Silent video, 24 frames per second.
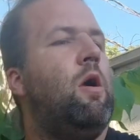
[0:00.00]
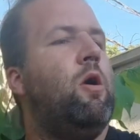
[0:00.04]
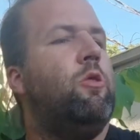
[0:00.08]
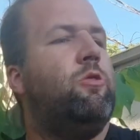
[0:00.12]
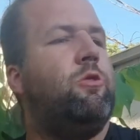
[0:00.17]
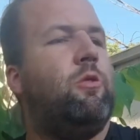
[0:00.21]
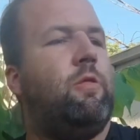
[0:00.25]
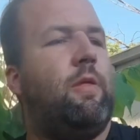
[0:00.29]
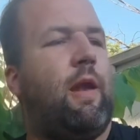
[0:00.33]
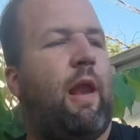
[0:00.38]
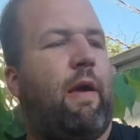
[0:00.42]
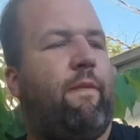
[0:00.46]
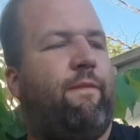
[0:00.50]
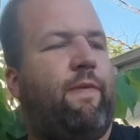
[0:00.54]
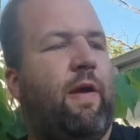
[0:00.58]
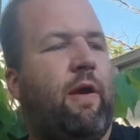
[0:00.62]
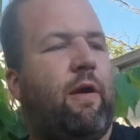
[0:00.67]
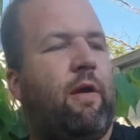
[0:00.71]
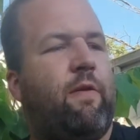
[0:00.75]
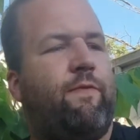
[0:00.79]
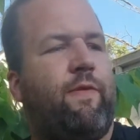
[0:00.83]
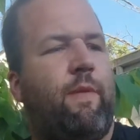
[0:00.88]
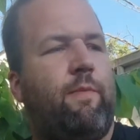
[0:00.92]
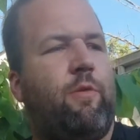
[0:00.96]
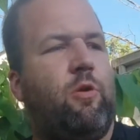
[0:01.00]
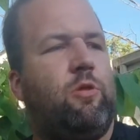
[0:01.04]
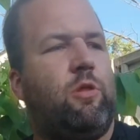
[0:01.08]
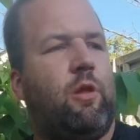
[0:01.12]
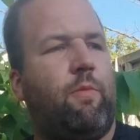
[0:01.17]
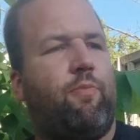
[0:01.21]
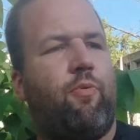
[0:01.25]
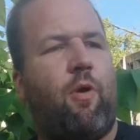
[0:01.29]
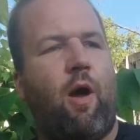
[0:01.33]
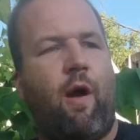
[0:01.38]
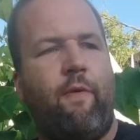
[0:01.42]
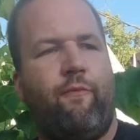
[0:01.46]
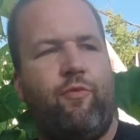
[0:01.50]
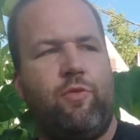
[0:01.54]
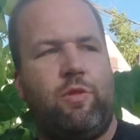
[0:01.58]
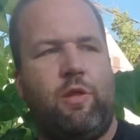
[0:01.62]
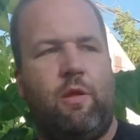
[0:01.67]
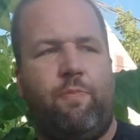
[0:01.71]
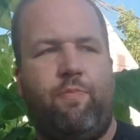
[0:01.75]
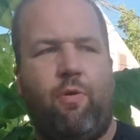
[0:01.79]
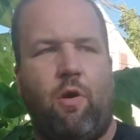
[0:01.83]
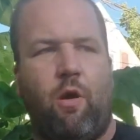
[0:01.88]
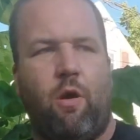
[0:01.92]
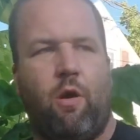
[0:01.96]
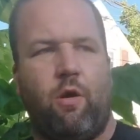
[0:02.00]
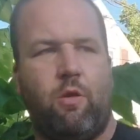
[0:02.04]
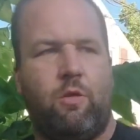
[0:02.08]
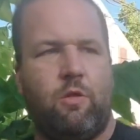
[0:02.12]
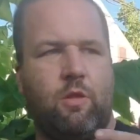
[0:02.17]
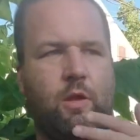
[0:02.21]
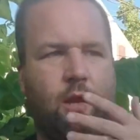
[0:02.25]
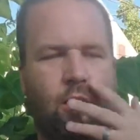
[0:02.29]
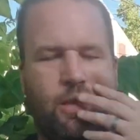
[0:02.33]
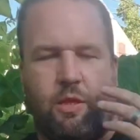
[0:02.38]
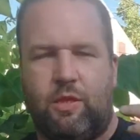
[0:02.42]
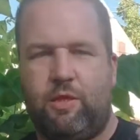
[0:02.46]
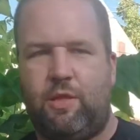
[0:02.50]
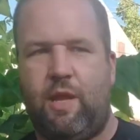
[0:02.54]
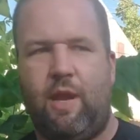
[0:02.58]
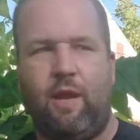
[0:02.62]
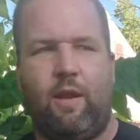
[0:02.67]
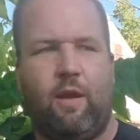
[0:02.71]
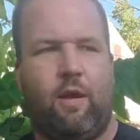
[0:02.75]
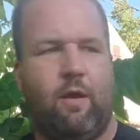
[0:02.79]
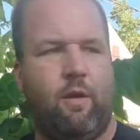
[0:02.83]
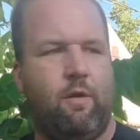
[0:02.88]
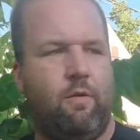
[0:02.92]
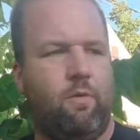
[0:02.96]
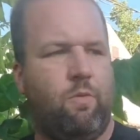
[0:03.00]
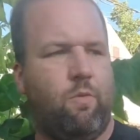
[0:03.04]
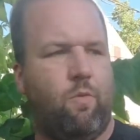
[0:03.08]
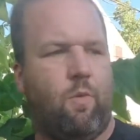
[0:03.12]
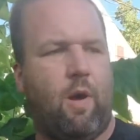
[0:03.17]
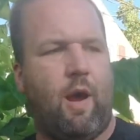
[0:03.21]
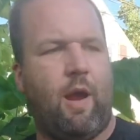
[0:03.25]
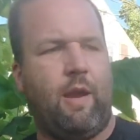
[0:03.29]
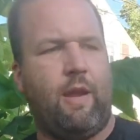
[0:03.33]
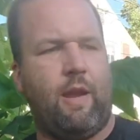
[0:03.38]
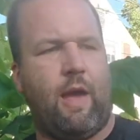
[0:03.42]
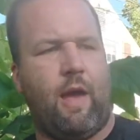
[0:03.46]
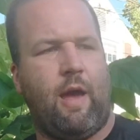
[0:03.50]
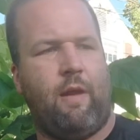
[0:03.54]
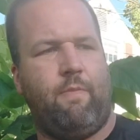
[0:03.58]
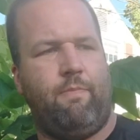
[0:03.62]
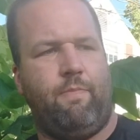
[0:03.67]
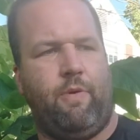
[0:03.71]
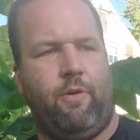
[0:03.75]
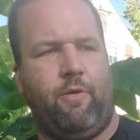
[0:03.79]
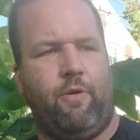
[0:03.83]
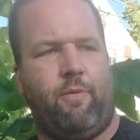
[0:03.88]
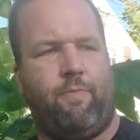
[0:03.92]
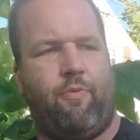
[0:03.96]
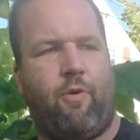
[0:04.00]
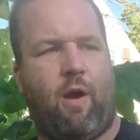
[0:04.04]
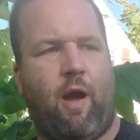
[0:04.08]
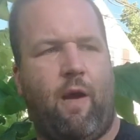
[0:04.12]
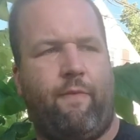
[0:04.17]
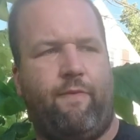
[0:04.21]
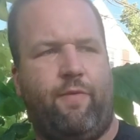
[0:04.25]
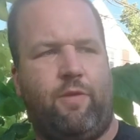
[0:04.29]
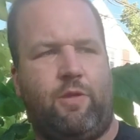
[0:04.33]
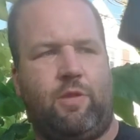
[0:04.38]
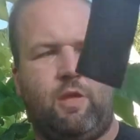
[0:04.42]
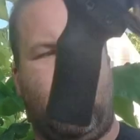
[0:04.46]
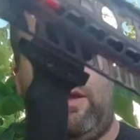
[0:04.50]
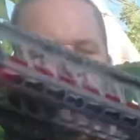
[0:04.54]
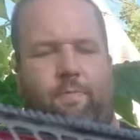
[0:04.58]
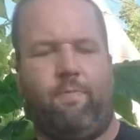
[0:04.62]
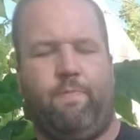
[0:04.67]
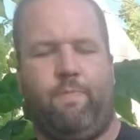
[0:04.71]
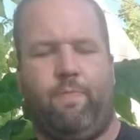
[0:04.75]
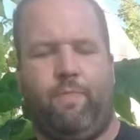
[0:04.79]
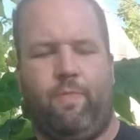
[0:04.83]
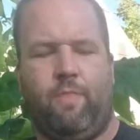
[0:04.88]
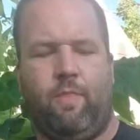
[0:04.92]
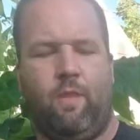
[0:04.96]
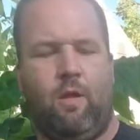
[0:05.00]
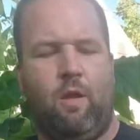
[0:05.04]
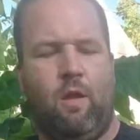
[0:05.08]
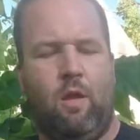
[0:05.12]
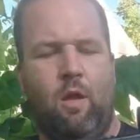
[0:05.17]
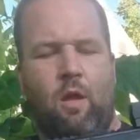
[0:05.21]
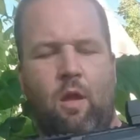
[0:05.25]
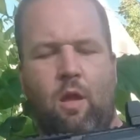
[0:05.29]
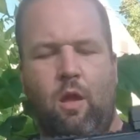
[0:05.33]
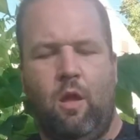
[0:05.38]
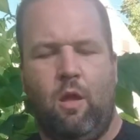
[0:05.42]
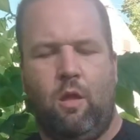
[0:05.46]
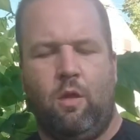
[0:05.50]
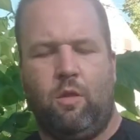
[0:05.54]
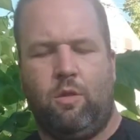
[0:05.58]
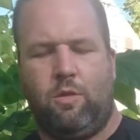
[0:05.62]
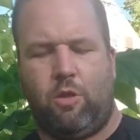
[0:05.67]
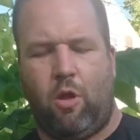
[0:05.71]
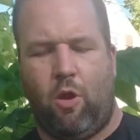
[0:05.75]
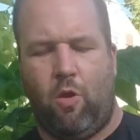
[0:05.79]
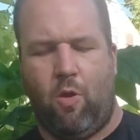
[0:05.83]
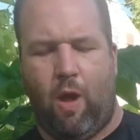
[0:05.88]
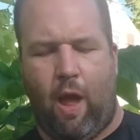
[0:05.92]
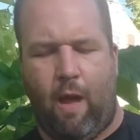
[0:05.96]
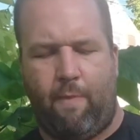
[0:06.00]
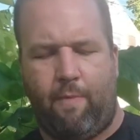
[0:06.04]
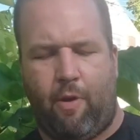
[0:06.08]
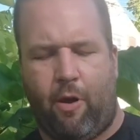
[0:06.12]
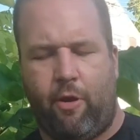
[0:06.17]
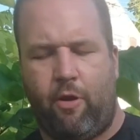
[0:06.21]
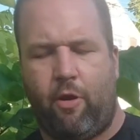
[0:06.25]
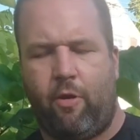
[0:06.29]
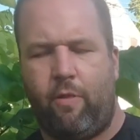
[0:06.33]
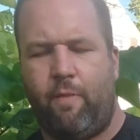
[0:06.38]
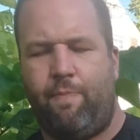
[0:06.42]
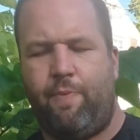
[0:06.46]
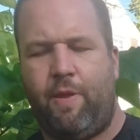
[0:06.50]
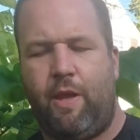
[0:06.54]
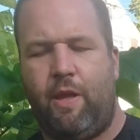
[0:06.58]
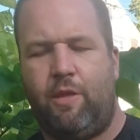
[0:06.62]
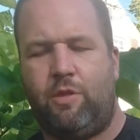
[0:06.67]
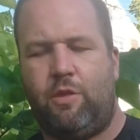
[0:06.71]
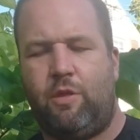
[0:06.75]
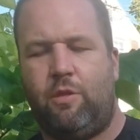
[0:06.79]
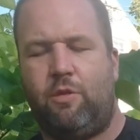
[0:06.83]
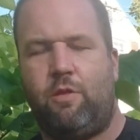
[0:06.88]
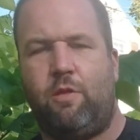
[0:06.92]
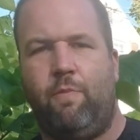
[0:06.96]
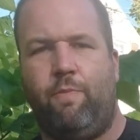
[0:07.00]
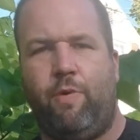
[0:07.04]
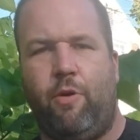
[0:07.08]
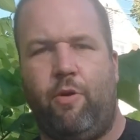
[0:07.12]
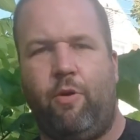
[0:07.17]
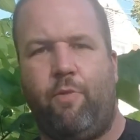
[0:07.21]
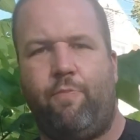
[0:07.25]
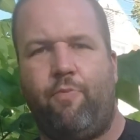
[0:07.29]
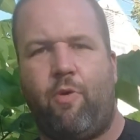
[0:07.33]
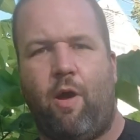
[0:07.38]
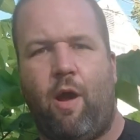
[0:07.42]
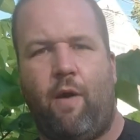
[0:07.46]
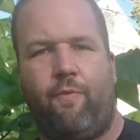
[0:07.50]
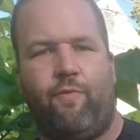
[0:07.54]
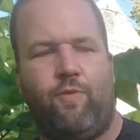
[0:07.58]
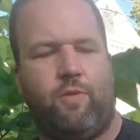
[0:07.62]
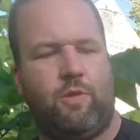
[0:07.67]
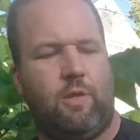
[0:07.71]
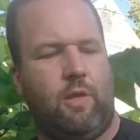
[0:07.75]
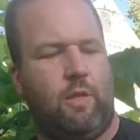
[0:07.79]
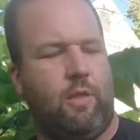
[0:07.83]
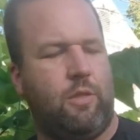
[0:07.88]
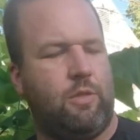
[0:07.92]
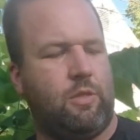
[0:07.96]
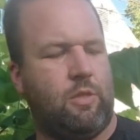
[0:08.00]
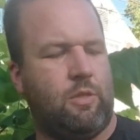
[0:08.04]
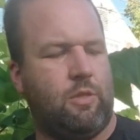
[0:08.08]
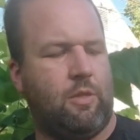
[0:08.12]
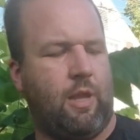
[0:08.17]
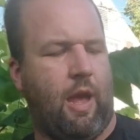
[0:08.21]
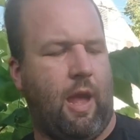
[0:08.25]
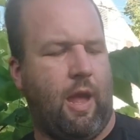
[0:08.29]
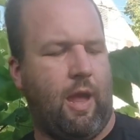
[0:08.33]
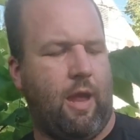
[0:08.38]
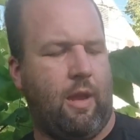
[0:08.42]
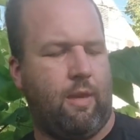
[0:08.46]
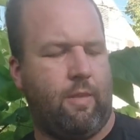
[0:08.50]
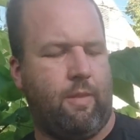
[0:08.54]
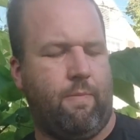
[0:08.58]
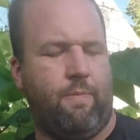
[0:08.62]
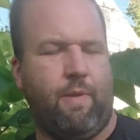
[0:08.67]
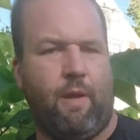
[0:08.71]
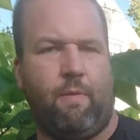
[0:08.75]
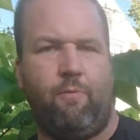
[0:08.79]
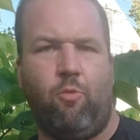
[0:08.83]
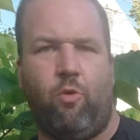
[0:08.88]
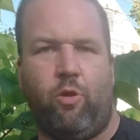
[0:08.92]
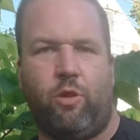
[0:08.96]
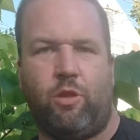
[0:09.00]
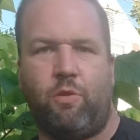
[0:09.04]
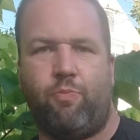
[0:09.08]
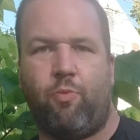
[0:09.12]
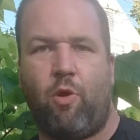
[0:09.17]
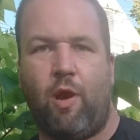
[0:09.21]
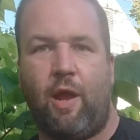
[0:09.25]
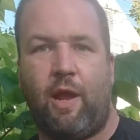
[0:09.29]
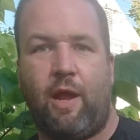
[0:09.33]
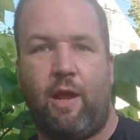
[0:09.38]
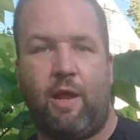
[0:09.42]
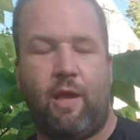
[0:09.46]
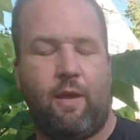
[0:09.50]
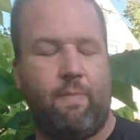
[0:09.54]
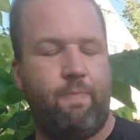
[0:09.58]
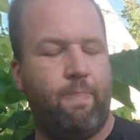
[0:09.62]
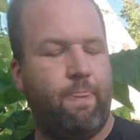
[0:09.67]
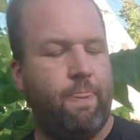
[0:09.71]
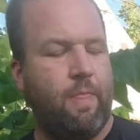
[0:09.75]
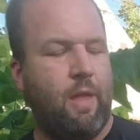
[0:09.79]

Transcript: So then I figured, if I'm using Prophecy parts and a Ceta, why not build a Prophecy? So I bought all the pieces to build a Prophecy. This has got the big boy spring in it,